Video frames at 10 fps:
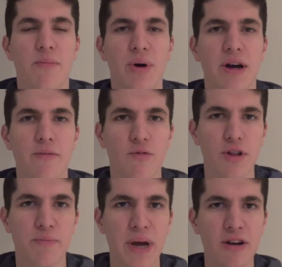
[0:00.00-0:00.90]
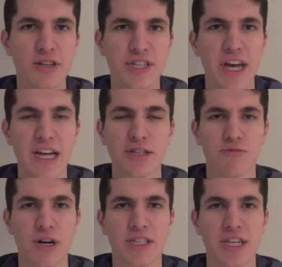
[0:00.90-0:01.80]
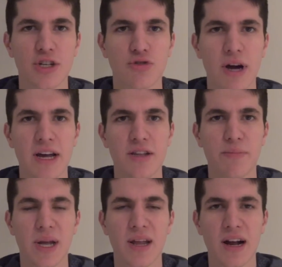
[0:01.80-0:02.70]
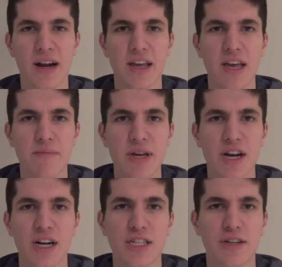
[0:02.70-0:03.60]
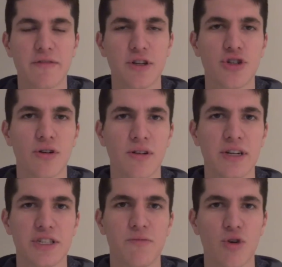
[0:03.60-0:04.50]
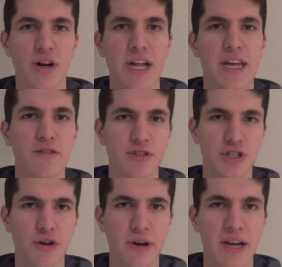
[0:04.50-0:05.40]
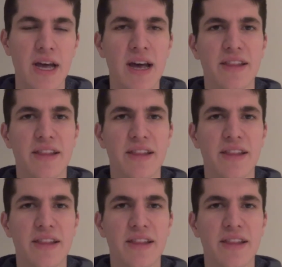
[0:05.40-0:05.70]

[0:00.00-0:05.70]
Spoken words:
But with Barrett's case they tried to pin it on him because of the journalism work that he was doing,